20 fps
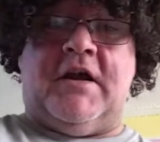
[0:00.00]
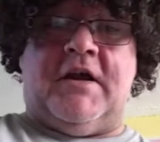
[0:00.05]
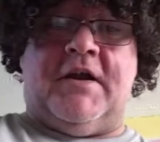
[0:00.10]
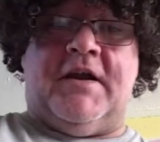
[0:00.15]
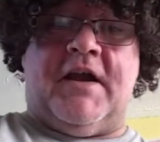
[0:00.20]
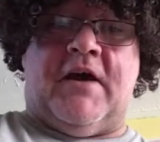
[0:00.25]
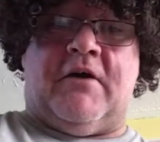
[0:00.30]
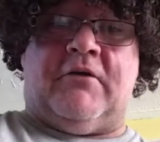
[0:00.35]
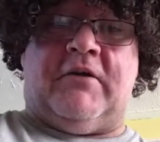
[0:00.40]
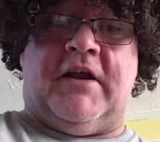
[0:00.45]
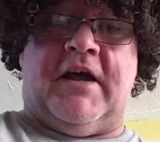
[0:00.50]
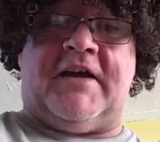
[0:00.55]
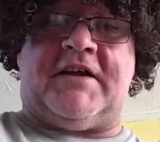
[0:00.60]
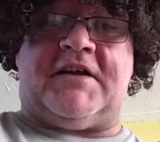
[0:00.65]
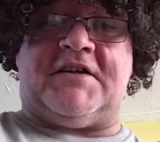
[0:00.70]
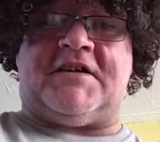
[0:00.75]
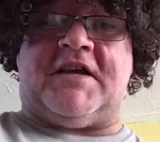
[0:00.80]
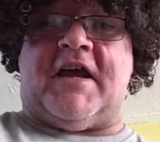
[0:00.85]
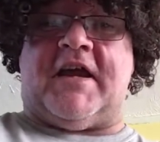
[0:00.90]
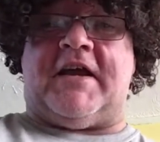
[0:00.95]
Now, like
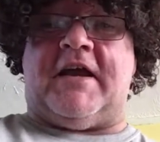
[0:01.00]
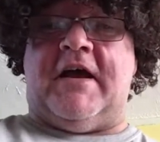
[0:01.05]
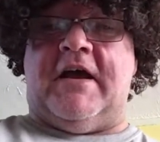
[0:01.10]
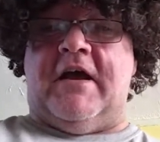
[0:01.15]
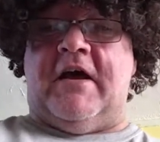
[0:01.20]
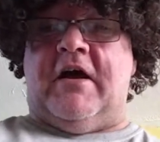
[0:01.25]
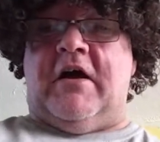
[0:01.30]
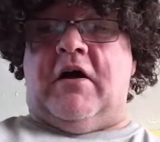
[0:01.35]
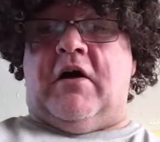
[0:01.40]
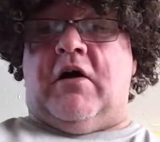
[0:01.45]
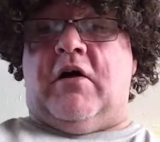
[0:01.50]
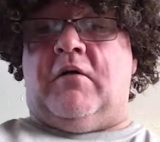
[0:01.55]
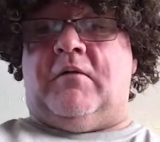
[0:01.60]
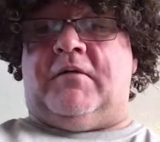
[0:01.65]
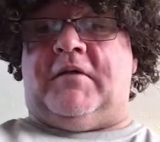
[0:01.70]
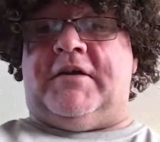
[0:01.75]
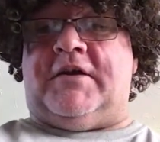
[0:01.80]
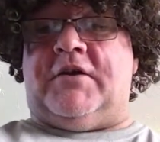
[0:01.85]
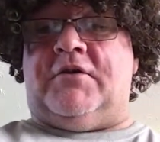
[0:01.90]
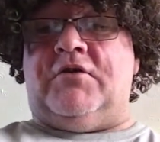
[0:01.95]
I say,
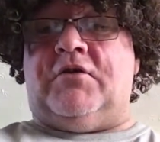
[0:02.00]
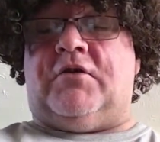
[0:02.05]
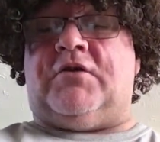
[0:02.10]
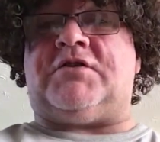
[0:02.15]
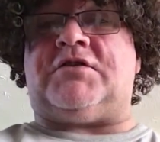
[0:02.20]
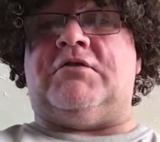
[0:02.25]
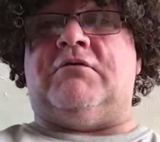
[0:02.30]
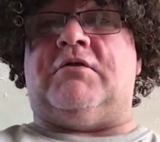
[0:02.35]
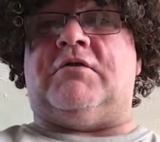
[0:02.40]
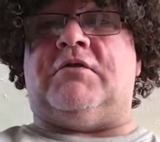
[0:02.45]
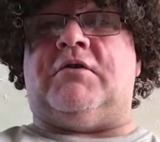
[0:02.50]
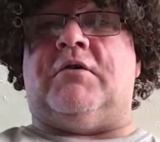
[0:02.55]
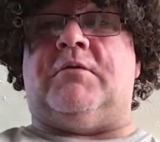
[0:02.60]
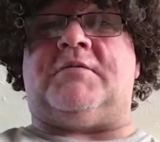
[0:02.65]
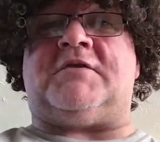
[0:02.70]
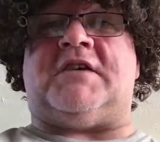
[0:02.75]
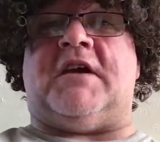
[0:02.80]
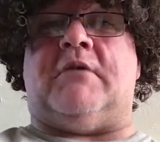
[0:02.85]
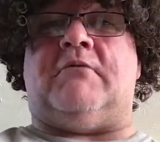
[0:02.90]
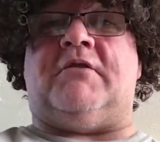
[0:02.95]
hopefully you're not too
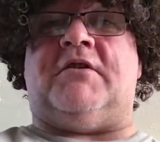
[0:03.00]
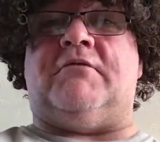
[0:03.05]
upset with the